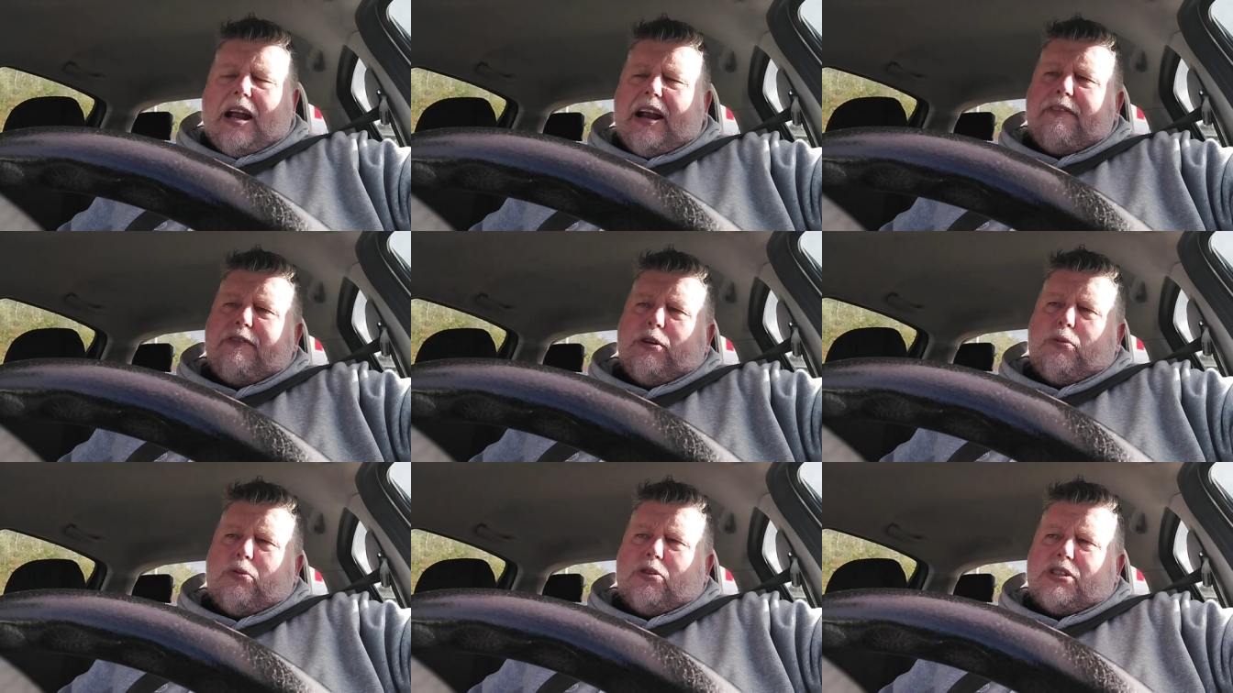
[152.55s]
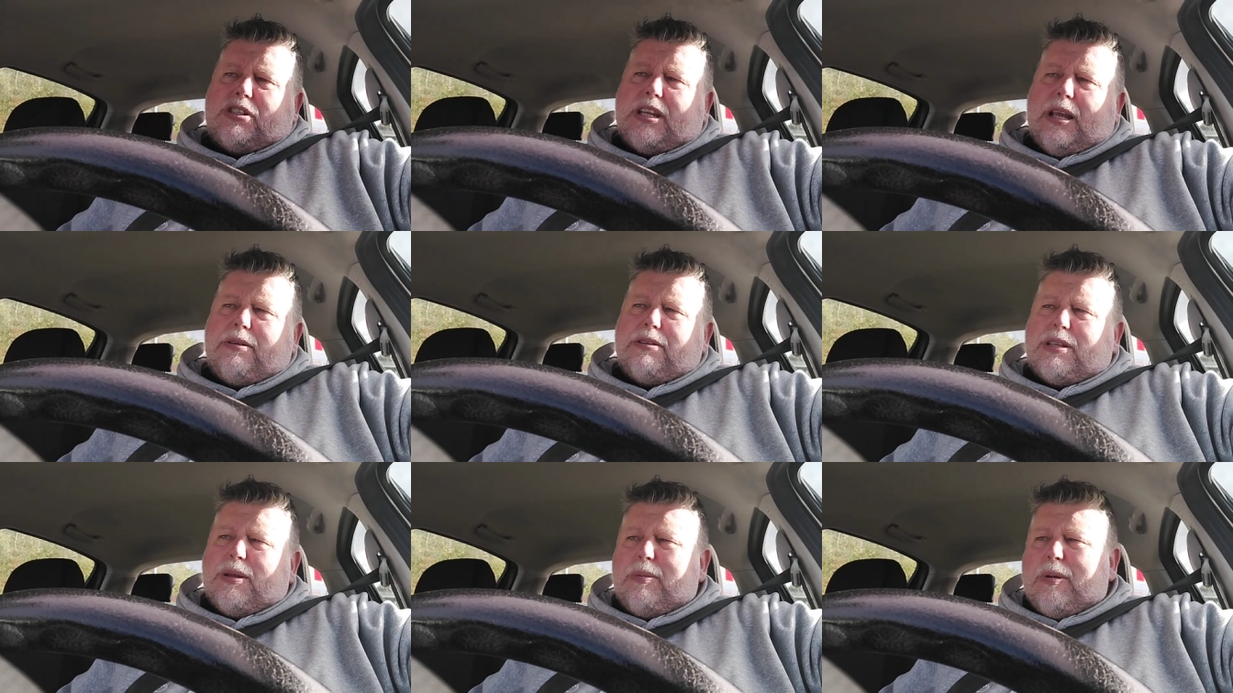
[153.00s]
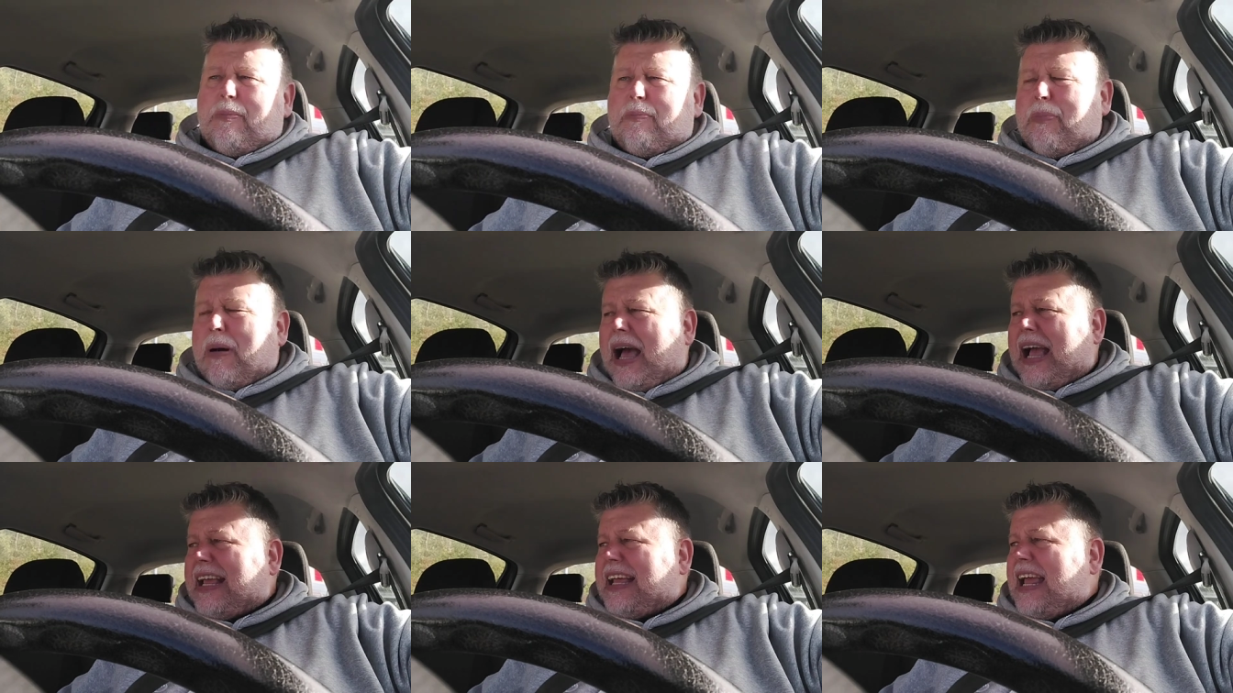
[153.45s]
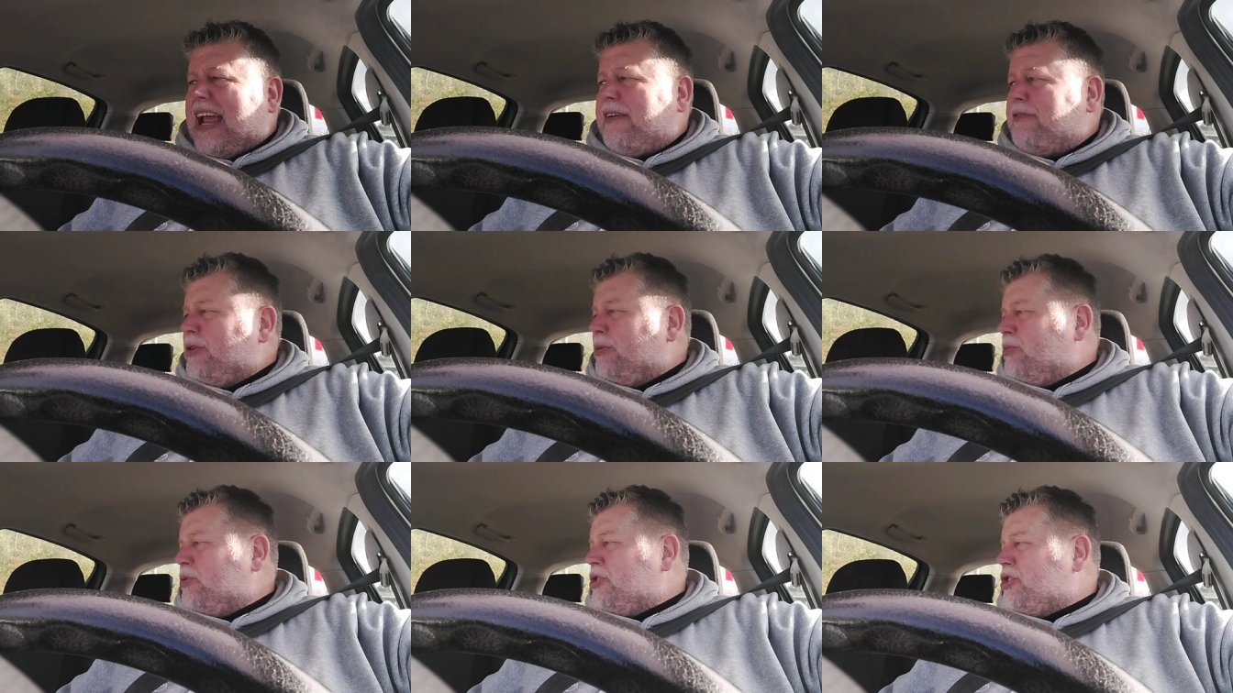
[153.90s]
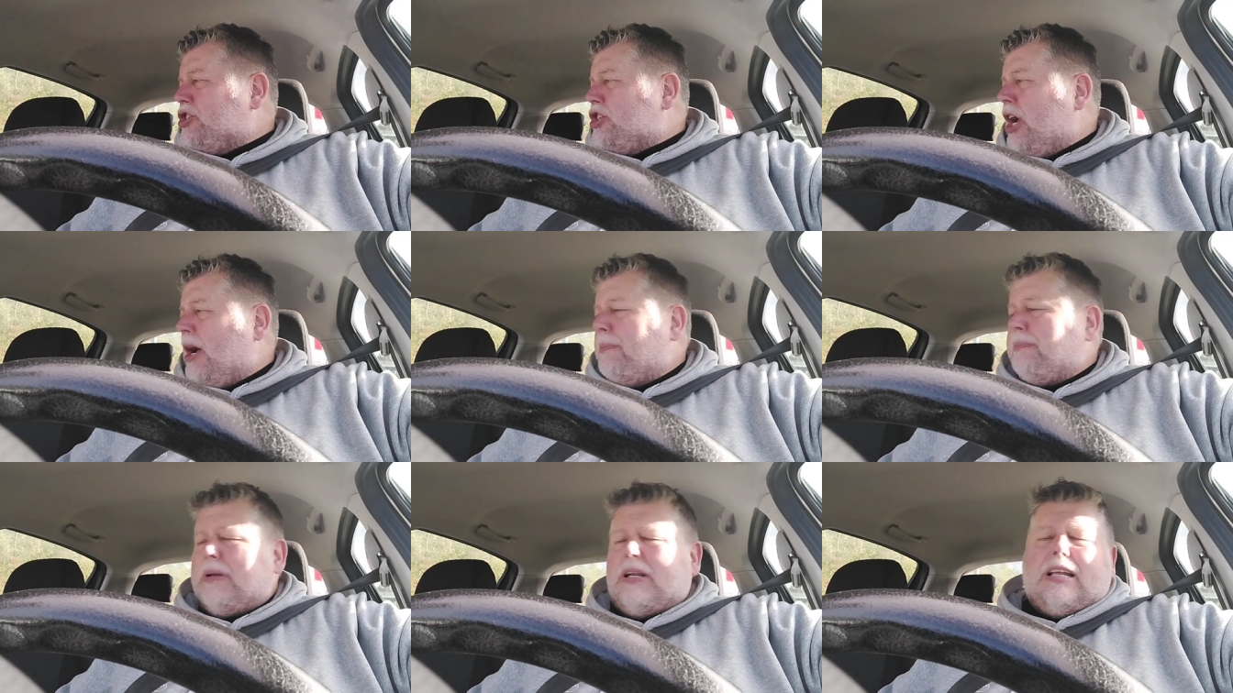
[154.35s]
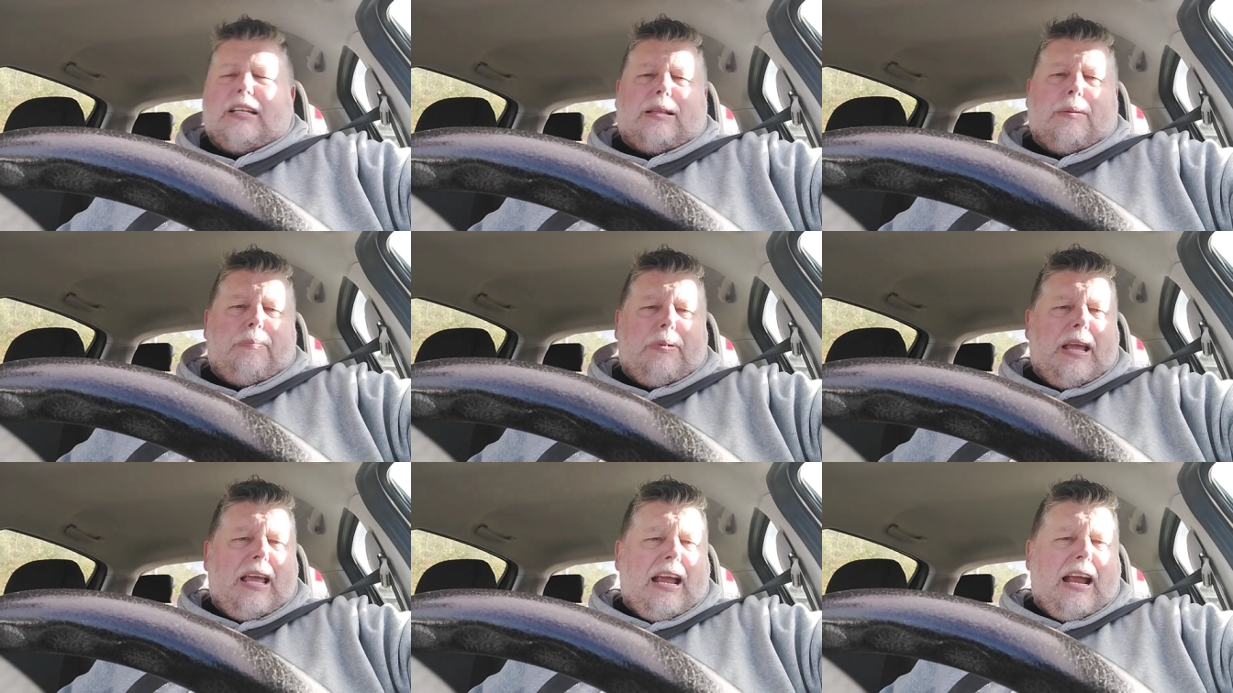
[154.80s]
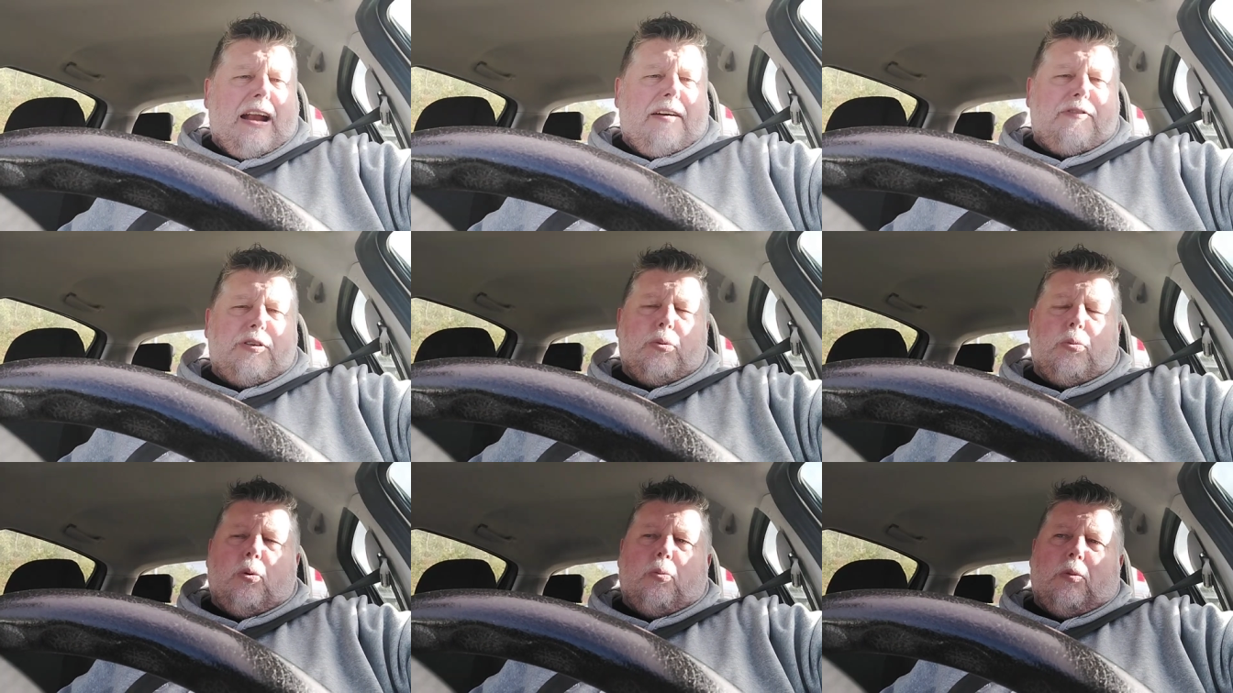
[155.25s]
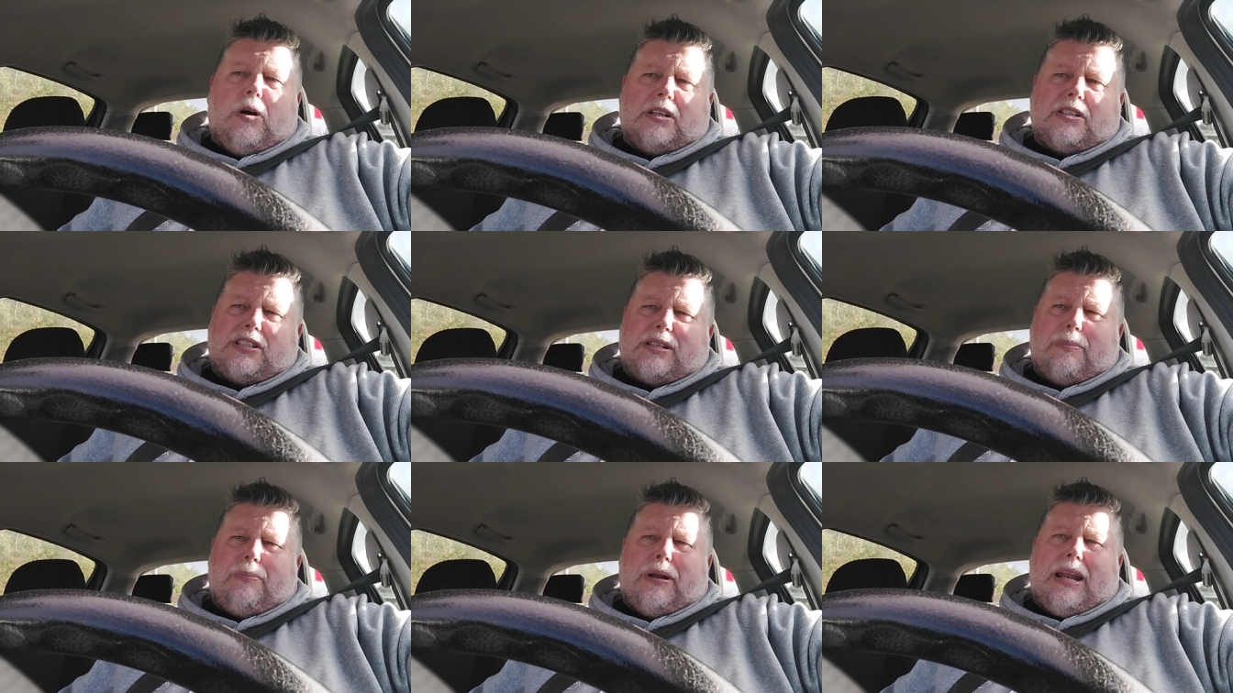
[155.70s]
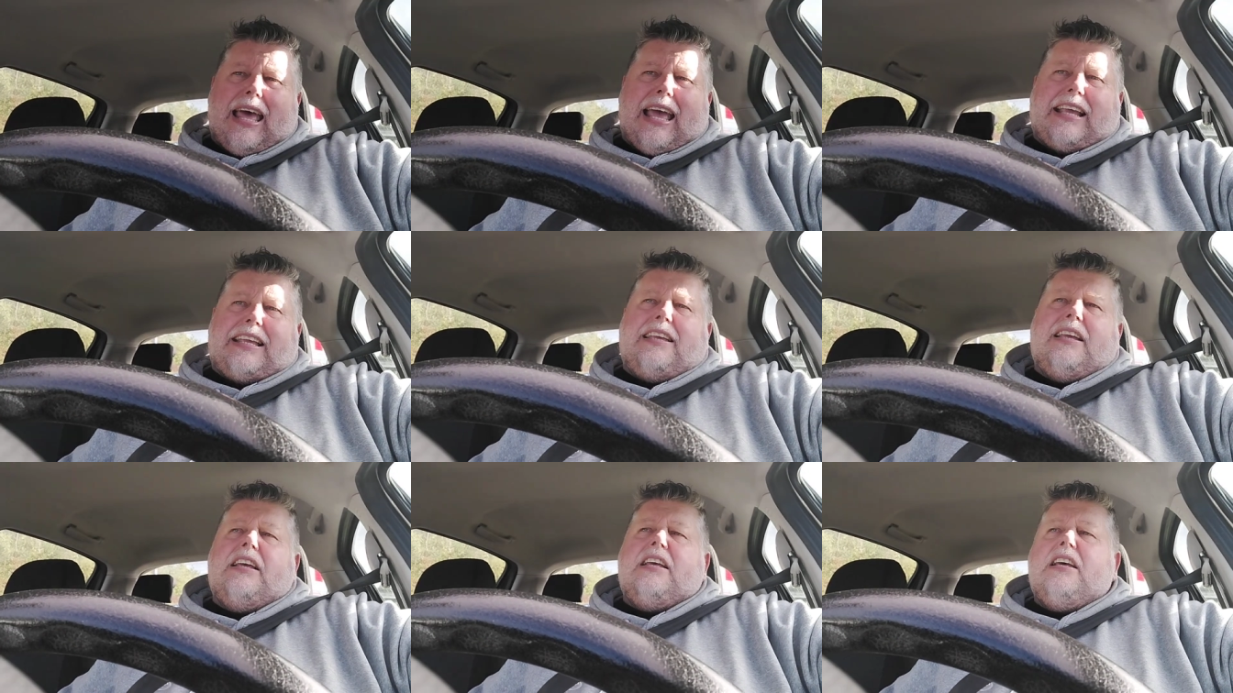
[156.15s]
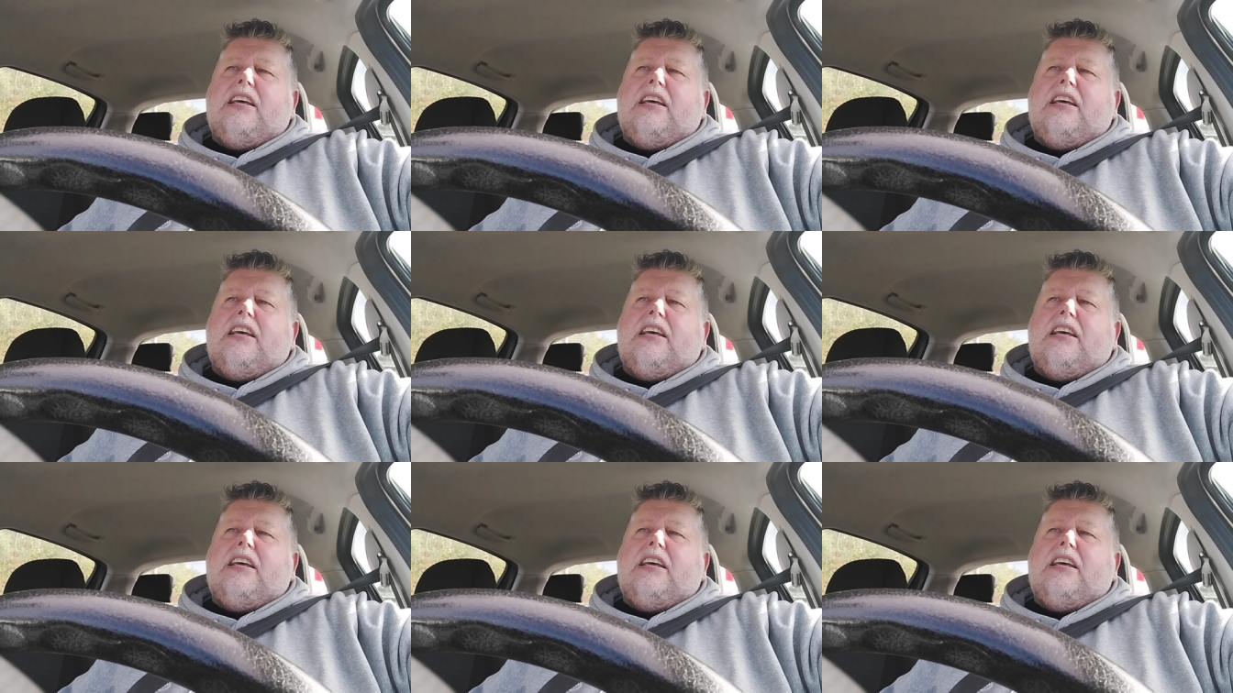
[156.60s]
Everyone seems to be back, everyone's chomping at the bit, everyone wants to play.